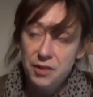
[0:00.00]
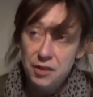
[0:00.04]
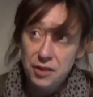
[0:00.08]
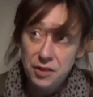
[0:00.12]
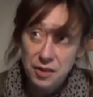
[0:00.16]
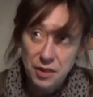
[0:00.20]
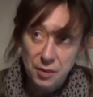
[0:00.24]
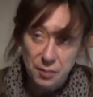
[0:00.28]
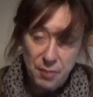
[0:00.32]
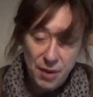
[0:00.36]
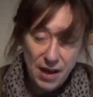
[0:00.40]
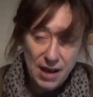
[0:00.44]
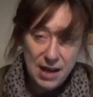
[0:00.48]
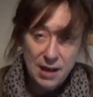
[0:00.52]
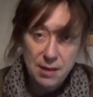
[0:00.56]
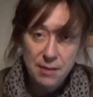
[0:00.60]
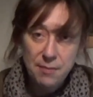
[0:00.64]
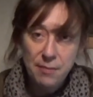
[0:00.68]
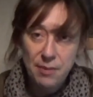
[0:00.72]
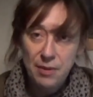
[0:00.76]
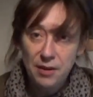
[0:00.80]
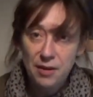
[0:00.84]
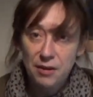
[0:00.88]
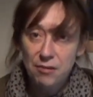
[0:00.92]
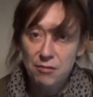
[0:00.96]
the
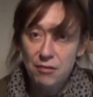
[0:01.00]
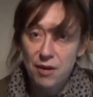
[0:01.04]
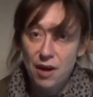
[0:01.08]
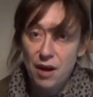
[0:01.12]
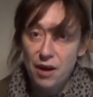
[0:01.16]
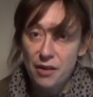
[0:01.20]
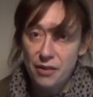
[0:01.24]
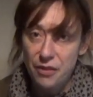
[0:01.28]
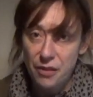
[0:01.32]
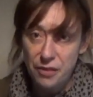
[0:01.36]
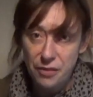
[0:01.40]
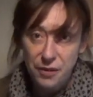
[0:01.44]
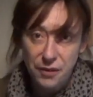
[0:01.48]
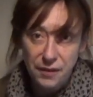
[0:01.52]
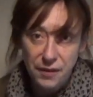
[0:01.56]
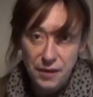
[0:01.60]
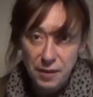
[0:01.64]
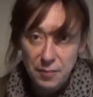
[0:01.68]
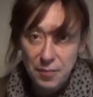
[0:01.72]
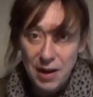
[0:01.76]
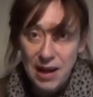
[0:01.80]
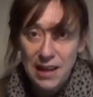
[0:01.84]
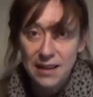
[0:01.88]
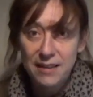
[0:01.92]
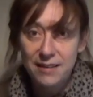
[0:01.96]
paper rather than the
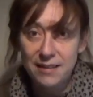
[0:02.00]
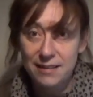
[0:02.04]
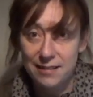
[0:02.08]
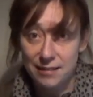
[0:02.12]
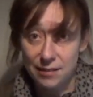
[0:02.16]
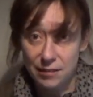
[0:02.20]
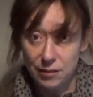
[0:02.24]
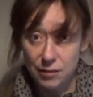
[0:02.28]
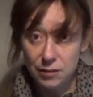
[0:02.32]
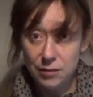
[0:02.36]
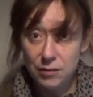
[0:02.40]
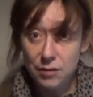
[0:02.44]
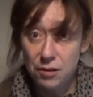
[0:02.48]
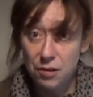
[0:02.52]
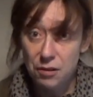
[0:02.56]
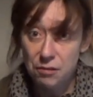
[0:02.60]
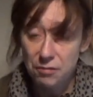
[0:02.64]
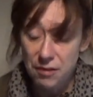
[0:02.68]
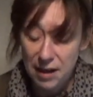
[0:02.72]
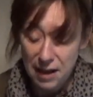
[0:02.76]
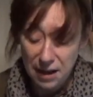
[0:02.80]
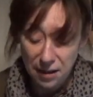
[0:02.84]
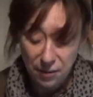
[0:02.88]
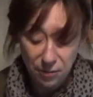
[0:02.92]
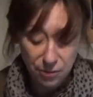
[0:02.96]
pencil
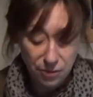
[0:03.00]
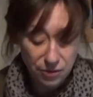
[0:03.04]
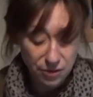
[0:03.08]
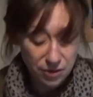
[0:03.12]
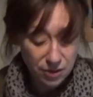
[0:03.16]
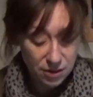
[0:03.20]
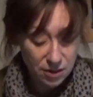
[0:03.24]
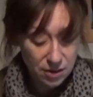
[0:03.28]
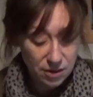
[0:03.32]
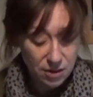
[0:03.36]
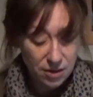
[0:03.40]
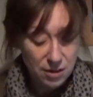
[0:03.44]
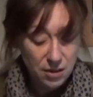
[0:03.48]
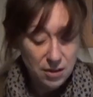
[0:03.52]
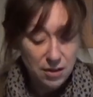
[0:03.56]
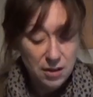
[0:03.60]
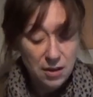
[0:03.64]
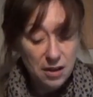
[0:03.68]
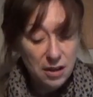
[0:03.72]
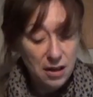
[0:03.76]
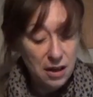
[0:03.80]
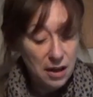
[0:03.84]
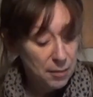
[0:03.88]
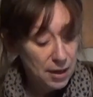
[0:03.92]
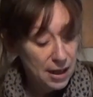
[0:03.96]
around,
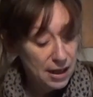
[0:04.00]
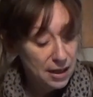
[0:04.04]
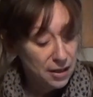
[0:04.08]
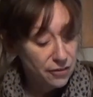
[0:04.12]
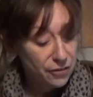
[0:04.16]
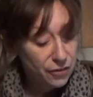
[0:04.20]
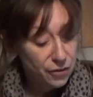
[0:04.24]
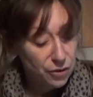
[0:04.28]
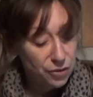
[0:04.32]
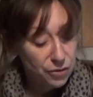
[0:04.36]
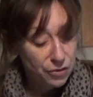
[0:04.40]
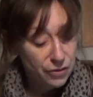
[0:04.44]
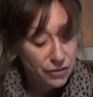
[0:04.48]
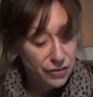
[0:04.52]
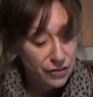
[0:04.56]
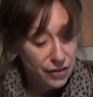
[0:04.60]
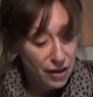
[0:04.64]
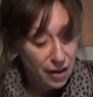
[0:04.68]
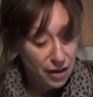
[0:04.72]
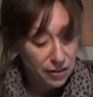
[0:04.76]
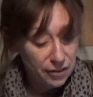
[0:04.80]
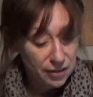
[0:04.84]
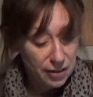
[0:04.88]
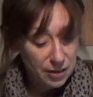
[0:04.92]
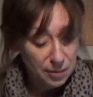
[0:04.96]
and it's a good
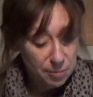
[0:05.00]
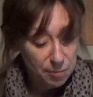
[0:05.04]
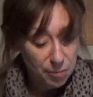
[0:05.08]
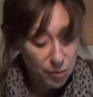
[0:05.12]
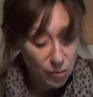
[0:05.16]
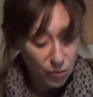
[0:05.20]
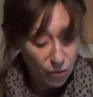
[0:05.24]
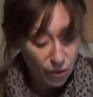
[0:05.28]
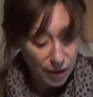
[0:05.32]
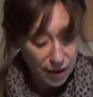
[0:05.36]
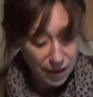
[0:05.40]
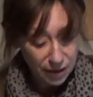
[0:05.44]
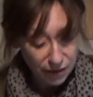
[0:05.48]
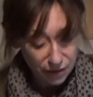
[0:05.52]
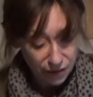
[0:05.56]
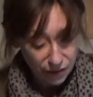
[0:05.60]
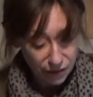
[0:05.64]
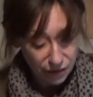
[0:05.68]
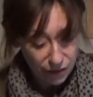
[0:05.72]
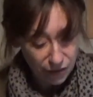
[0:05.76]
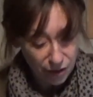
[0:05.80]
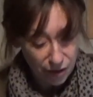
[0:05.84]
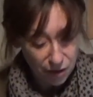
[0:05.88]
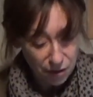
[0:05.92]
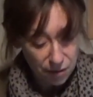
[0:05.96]
starting point.
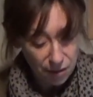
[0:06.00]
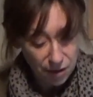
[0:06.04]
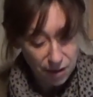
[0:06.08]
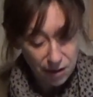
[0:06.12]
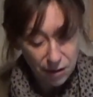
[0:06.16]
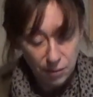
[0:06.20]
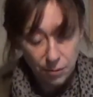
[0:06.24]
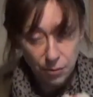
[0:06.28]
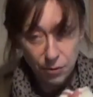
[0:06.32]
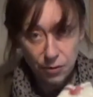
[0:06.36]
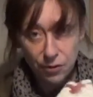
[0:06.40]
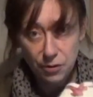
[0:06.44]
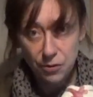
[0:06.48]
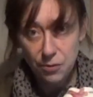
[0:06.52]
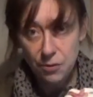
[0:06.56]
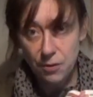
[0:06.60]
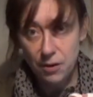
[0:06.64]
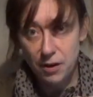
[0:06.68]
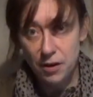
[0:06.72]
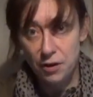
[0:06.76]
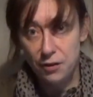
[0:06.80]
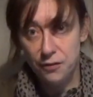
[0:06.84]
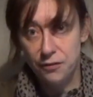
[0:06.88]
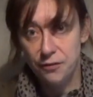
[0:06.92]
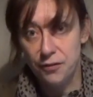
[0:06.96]
So I will
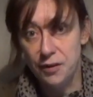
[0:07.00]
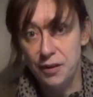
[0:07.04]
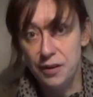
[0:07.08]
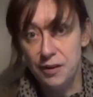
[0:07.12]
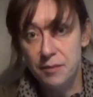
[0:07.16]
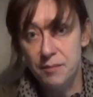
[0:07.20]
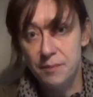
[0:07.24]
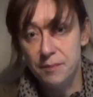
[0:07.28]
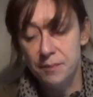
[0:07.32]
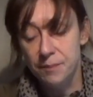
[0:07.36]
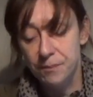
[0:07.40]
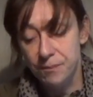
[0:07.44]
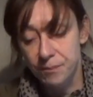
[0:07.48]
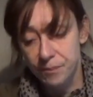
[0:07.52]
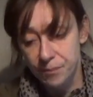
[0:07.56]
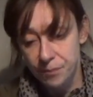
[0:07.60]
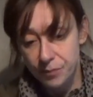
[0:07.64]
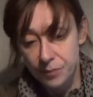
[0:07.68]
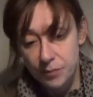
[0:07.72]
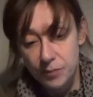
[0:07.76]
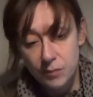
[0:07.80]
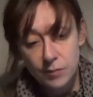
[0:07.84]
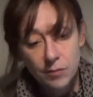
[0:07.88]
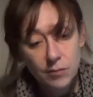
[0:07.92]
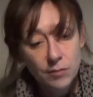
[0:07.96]
quite often
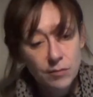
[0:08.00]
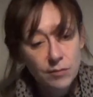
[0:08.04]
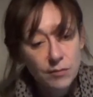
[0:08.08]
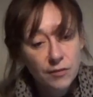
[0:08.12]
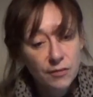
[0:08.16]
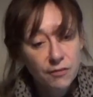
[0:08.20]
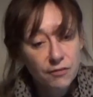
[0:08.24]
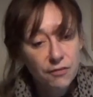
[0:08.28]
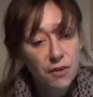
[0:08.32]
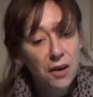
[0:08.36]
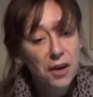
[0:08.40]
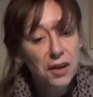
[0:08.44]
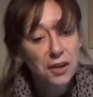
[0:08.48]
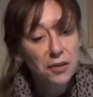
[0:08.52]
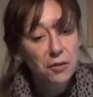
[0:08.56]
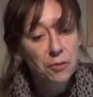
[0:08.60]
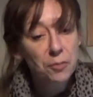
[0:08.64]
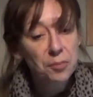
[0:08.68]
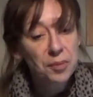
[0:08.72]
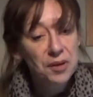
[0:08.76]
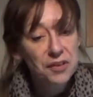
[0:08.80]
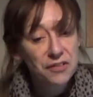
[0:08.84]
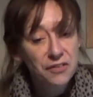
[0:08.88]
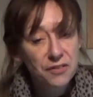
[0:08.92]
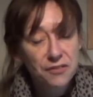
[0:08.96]
find old
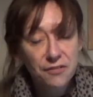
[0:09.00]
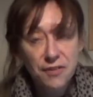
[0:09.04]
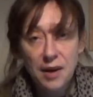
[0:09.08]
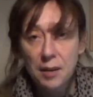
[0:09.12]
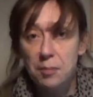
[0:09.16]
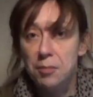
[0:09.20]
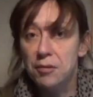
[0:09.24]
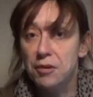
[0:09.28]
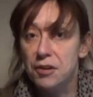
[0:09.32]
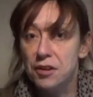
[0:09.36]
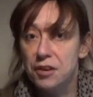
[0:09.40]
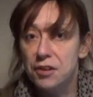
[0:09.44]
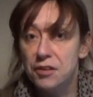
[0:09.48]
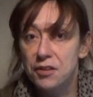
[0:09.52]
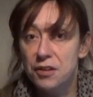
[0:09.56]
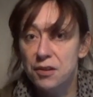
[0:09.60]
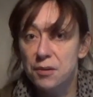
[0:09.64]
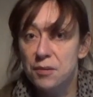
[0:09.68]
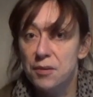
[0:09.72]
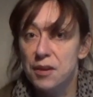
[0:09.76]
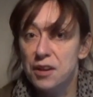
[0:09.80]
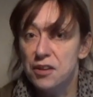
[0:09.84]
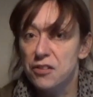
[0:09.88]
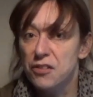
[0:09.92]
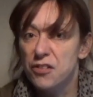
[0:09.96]
bits of fabric and do
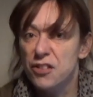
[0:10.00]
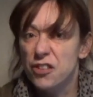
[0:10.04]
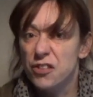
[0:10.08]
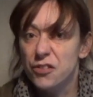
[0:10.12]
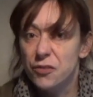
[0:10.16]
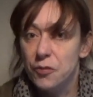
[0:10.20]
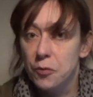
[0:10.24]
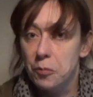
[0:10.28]
this just for